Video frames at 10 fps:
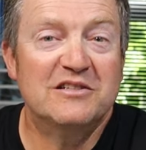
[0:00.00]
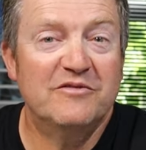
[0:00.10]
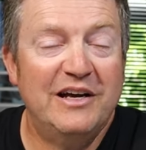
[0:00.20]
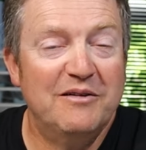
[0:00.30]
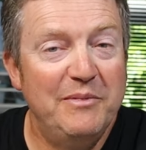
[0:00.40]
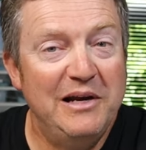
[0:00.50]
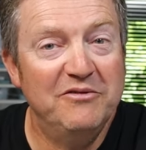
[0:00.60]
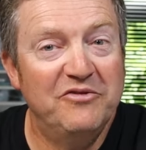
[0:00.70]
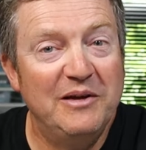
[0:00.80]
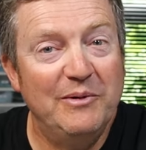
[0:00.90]
to have had a male
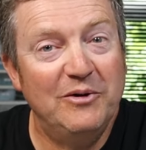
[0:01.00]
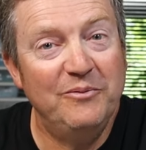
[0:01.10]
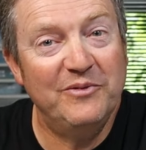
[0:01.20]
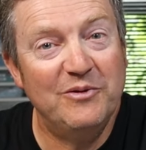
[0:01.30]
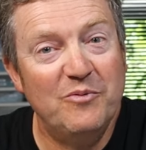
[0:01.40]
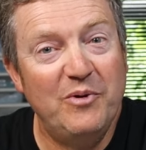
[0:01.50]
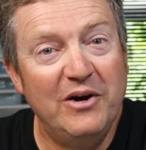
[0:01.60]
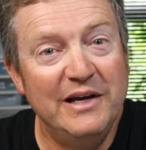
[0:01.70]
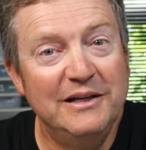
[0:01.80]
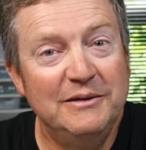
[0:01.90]
and female that were
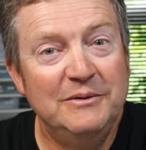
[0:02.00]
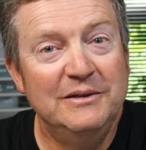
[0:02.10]
pied,